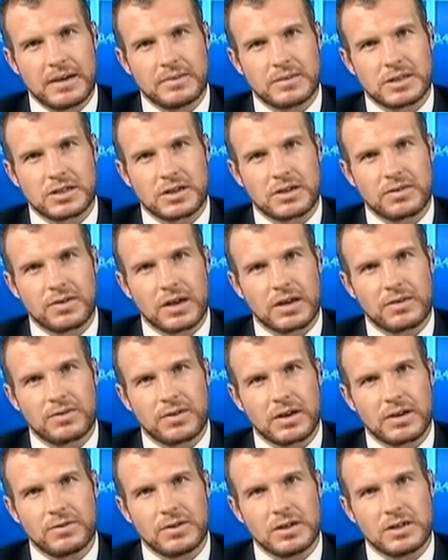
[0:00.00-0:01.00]
So
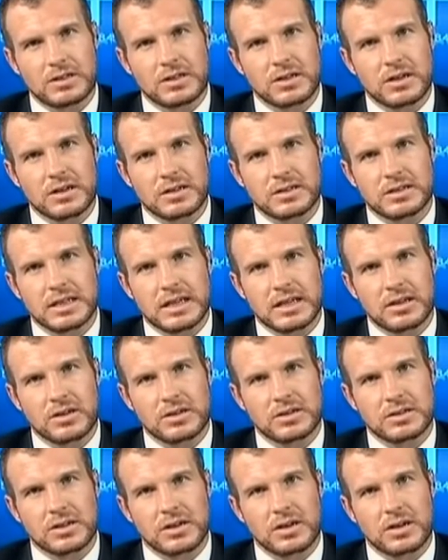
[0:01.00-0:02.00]
if you start seeing
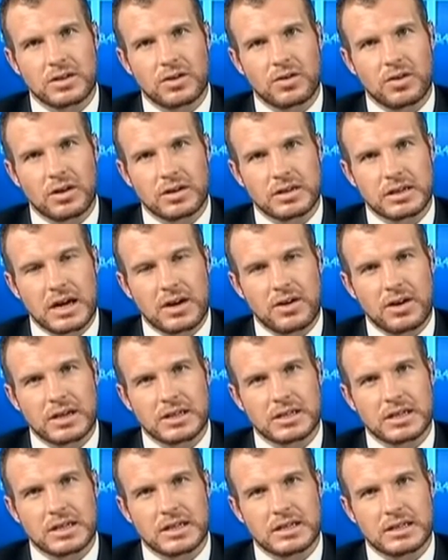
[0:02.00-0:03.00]
those go in the wrong
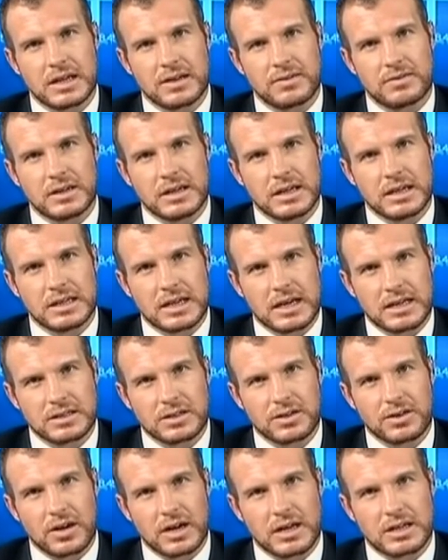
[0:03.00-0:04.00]
direction, it definitely does
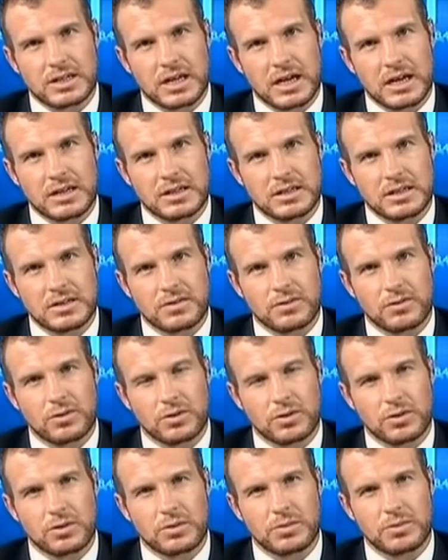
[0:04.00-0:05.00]
create challenges for
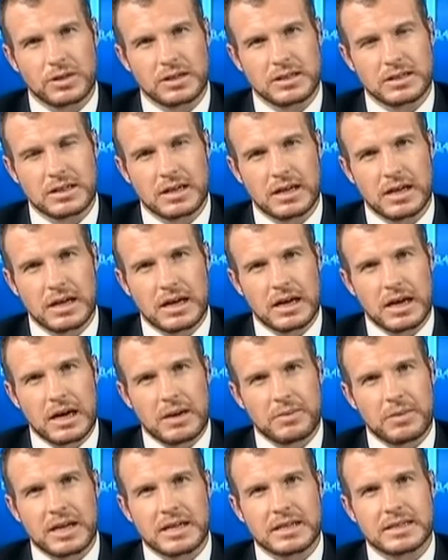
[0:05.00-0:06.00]
corporates.
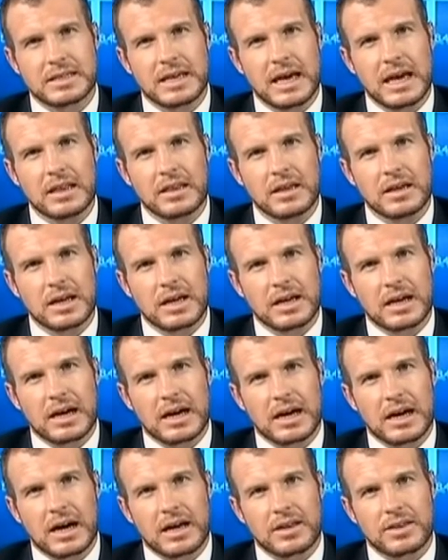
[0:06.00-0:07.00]
But in saying that,
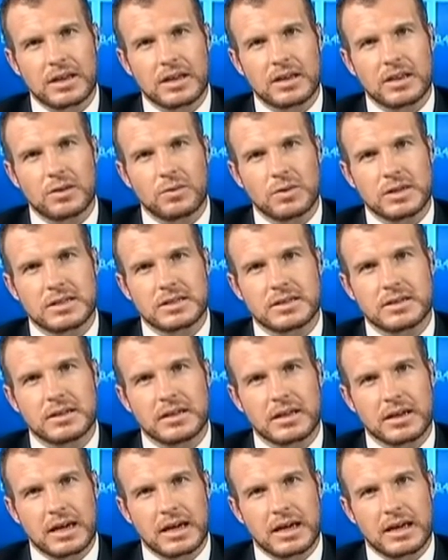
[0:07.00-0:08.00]
I think that we're still
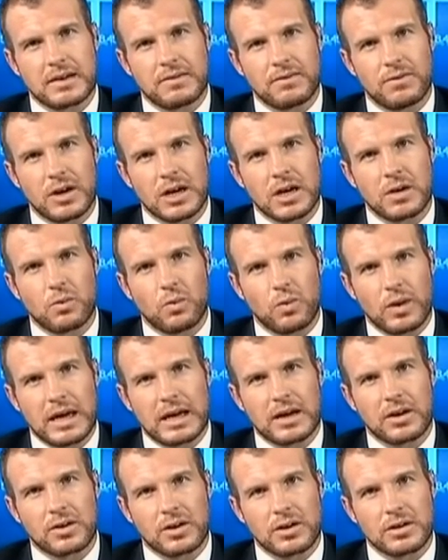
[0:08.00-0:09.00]
looking at a very
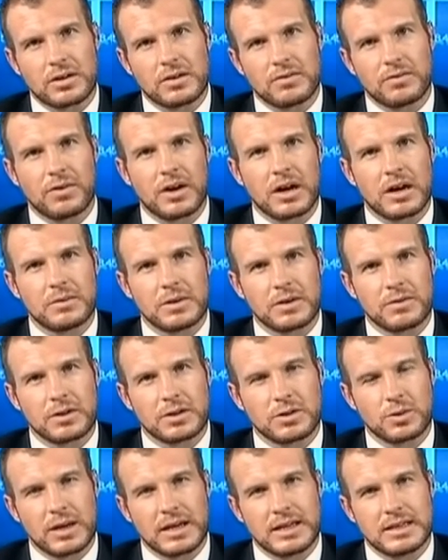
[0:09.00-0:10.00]
weak growth environment for
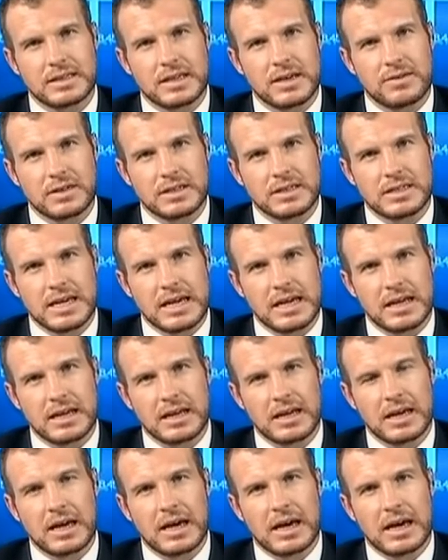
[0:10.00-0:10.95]
2017.